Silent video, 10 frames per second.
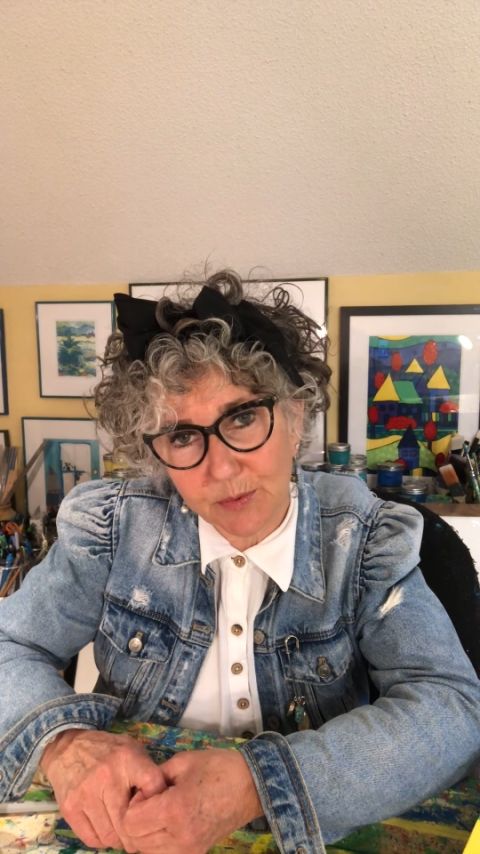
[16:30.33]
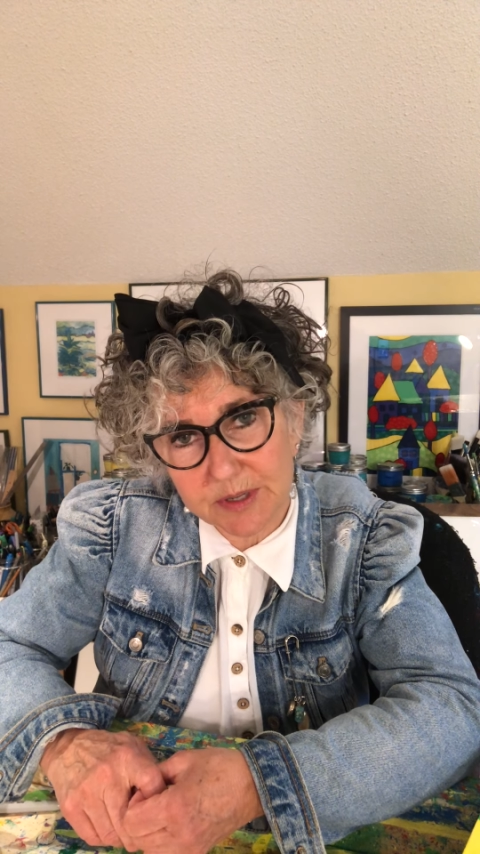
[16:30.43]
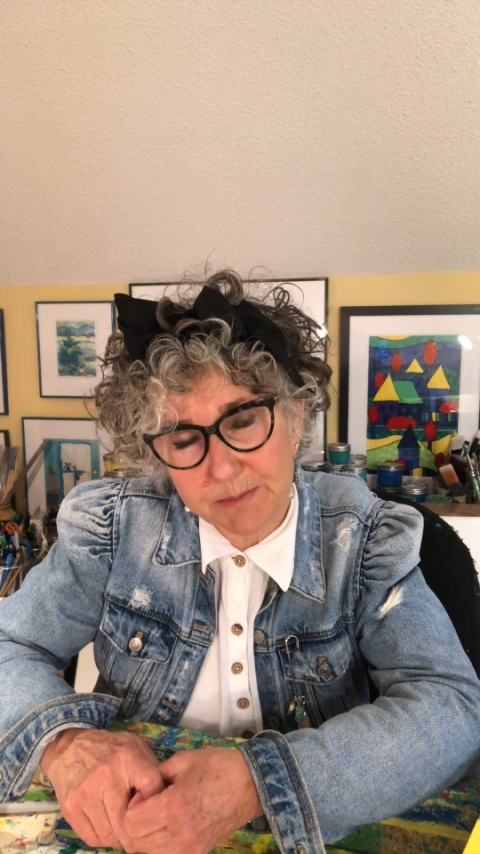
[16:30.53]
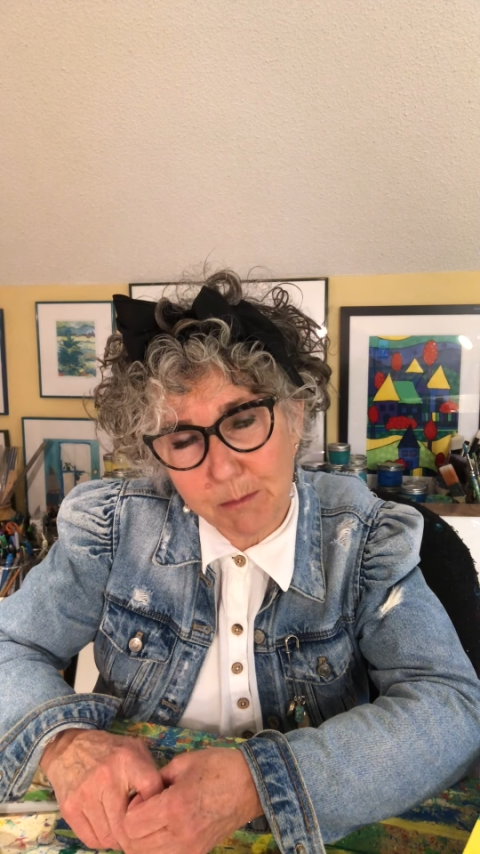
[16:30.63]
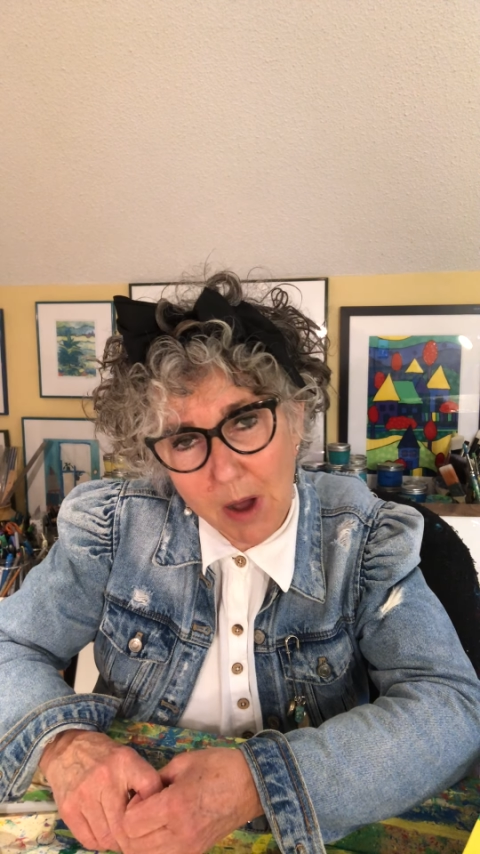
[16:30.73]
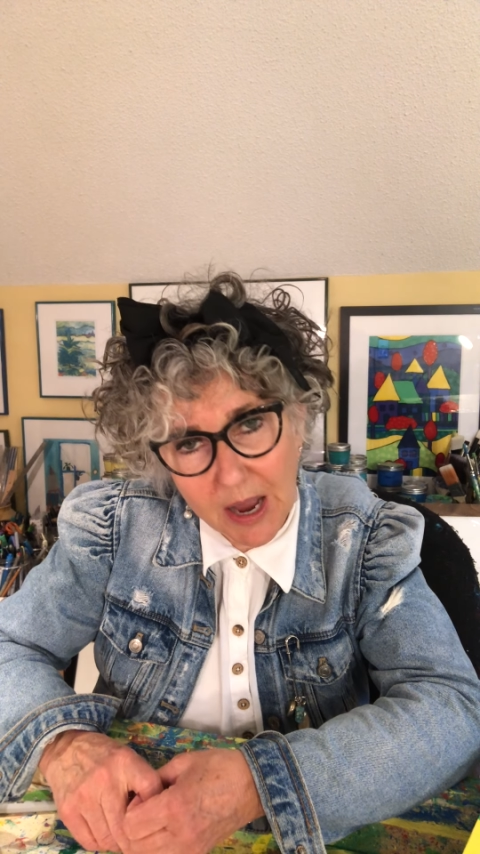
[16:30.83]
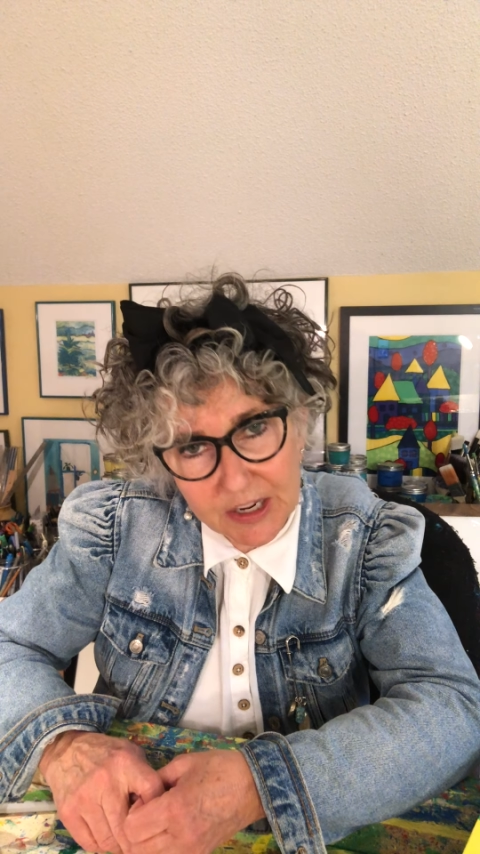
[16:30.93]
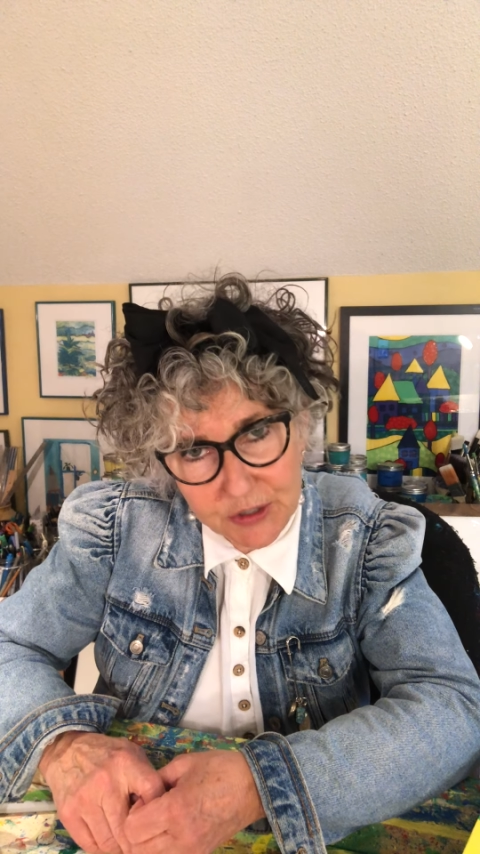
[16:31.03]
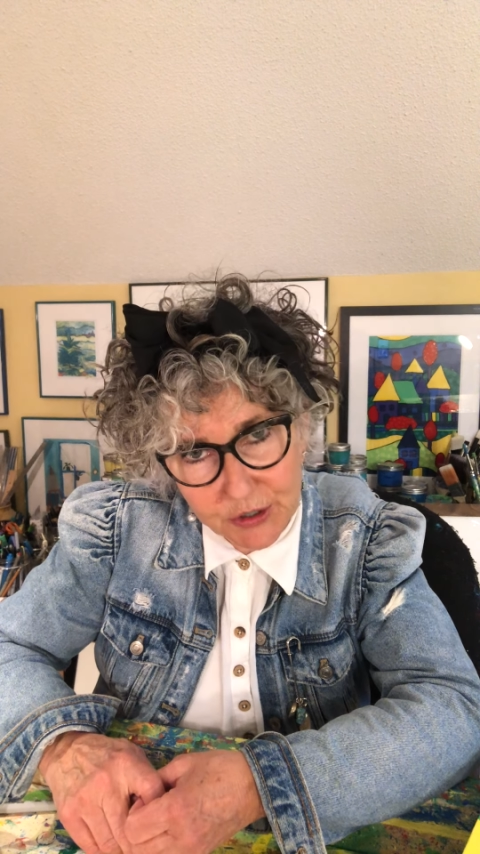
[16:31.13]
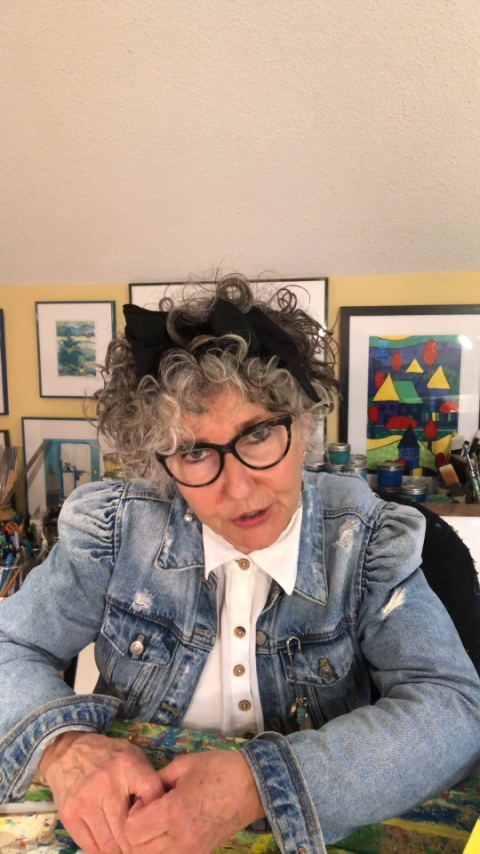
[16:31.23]
was
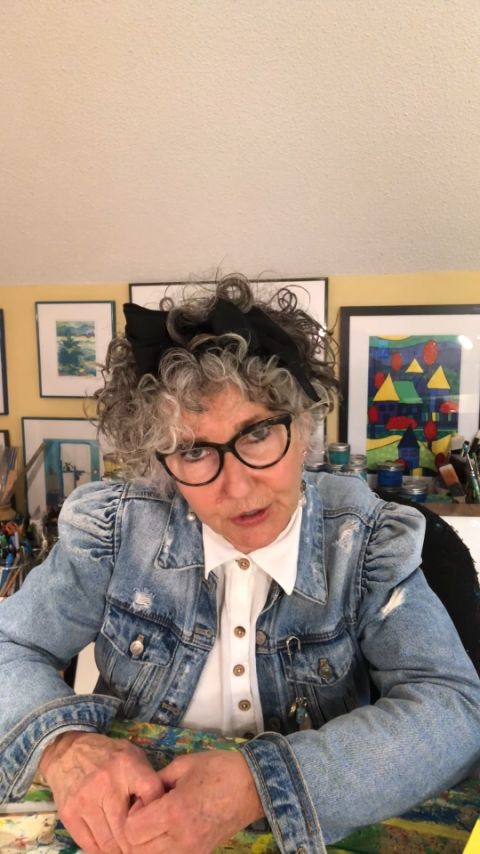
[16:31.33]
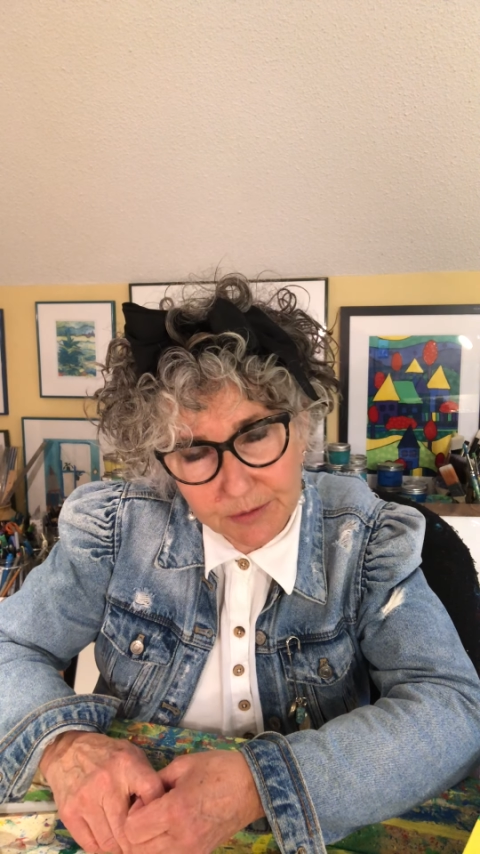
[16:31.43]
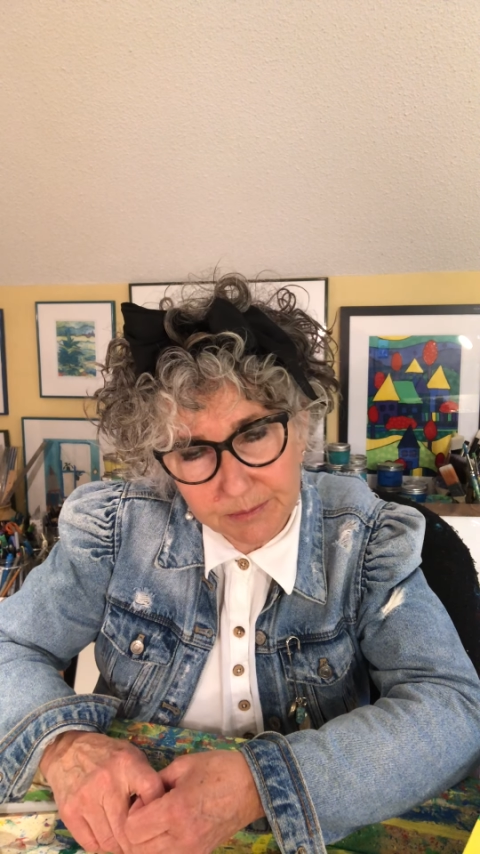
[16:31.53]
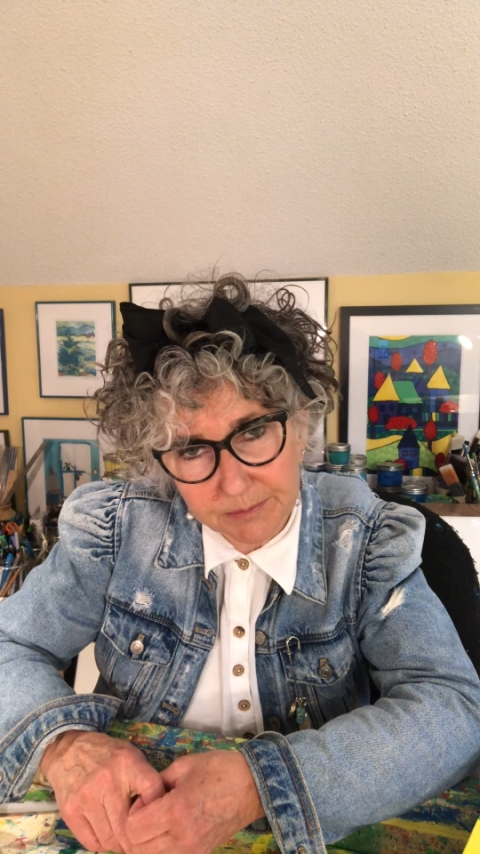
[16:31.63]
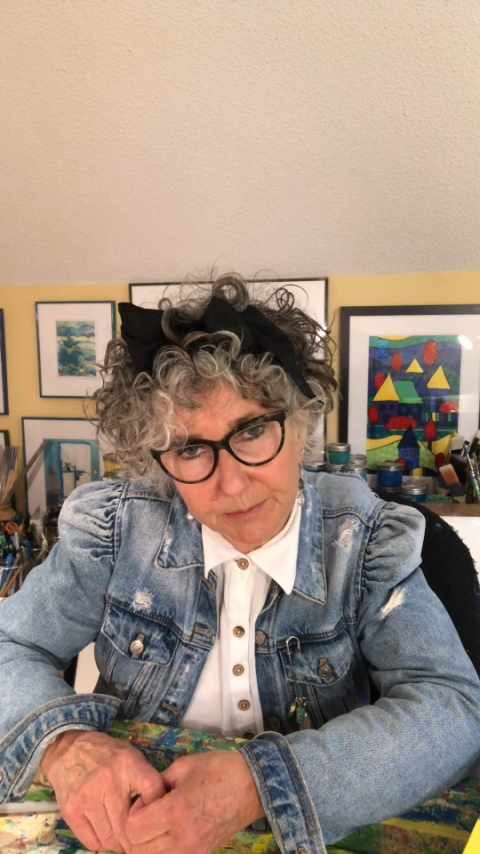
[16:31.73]
my turn,